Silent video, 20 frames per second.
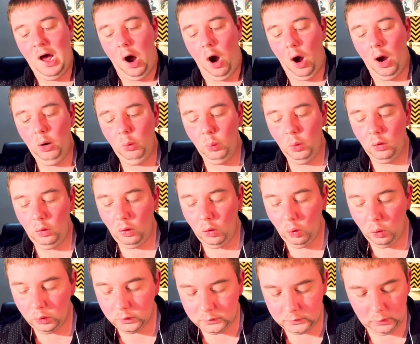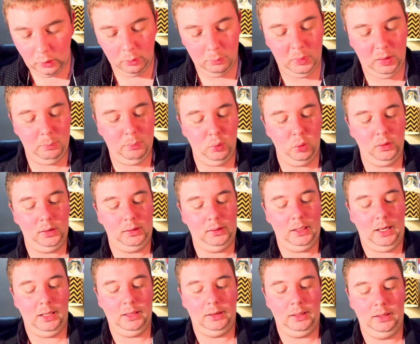I will also be putting
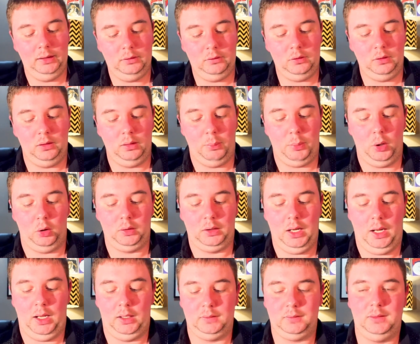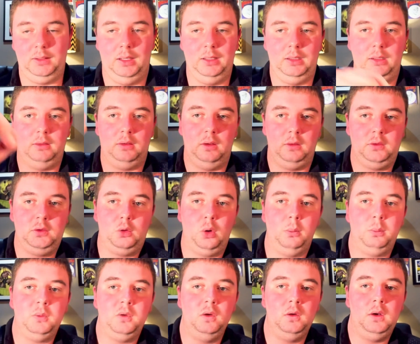a link to the podcast in the
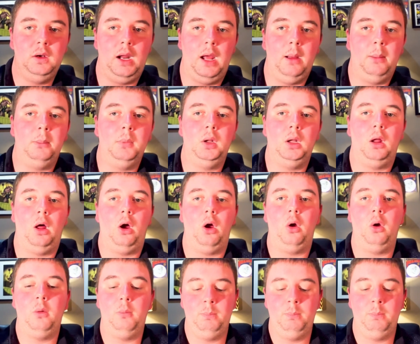description down below.